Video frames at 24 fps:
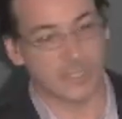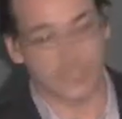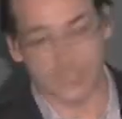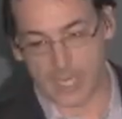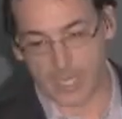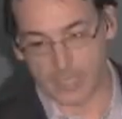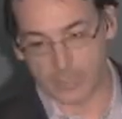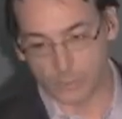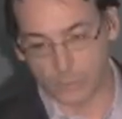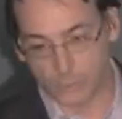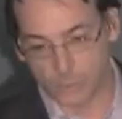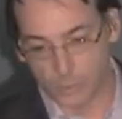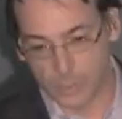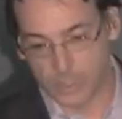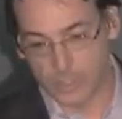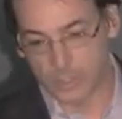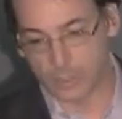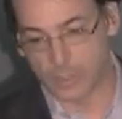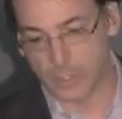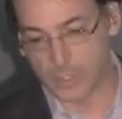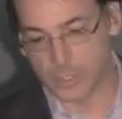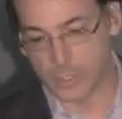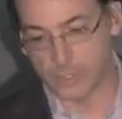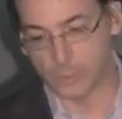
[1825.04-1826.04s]
As
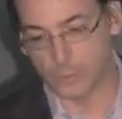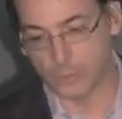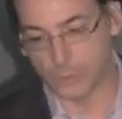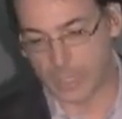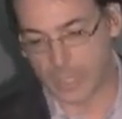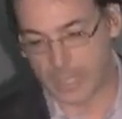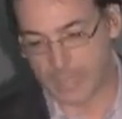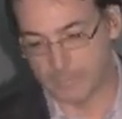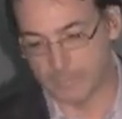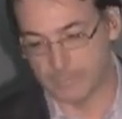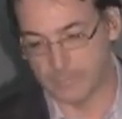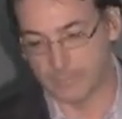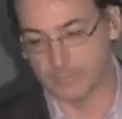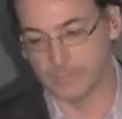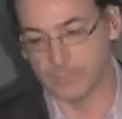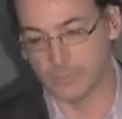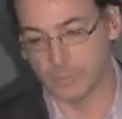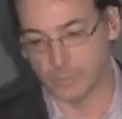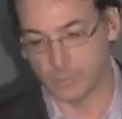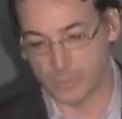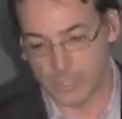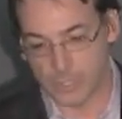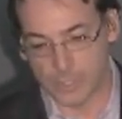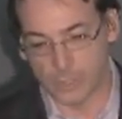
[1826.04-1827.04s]
students, I do
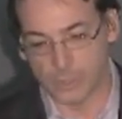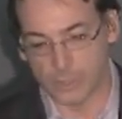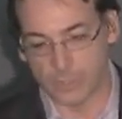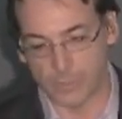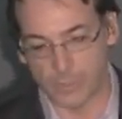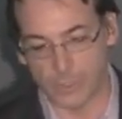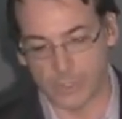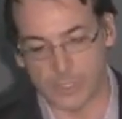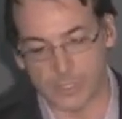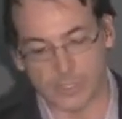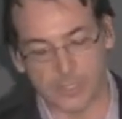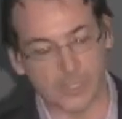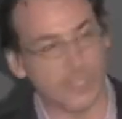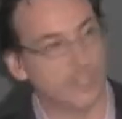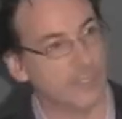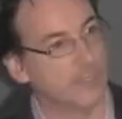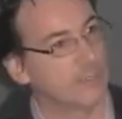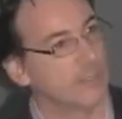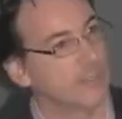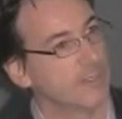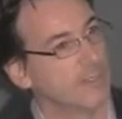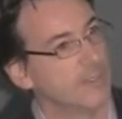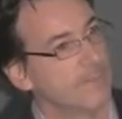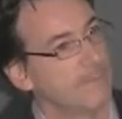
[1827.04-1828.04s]
encourage you to come to
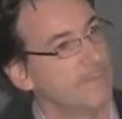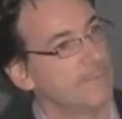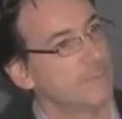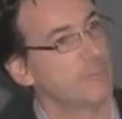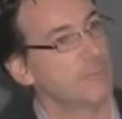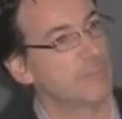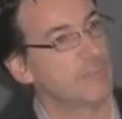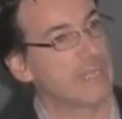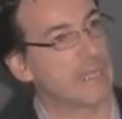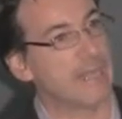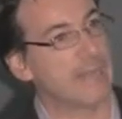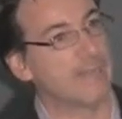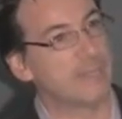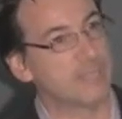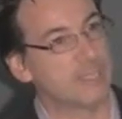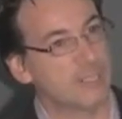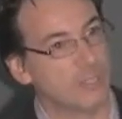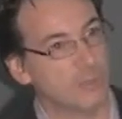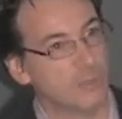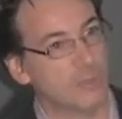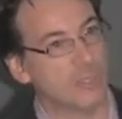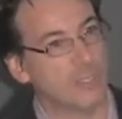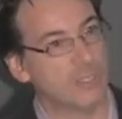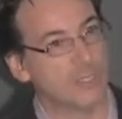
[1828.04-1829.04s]
this university,
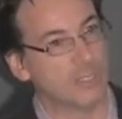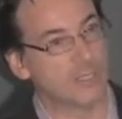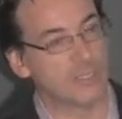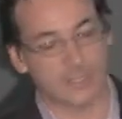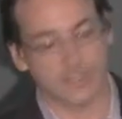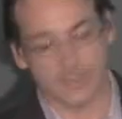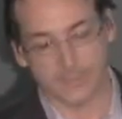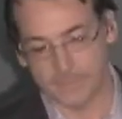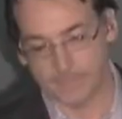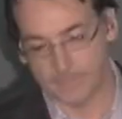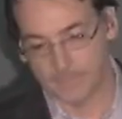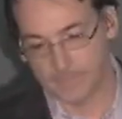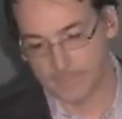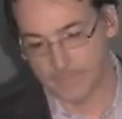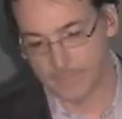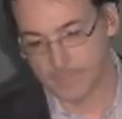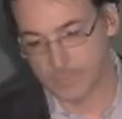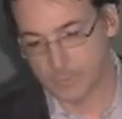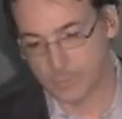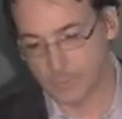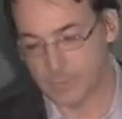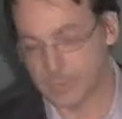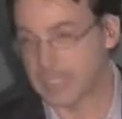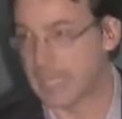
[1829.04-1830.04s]
to become
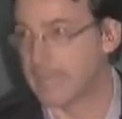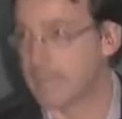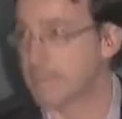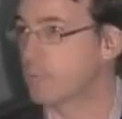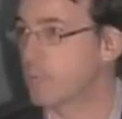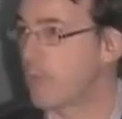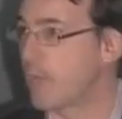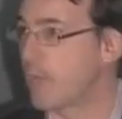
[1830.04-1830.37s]
students,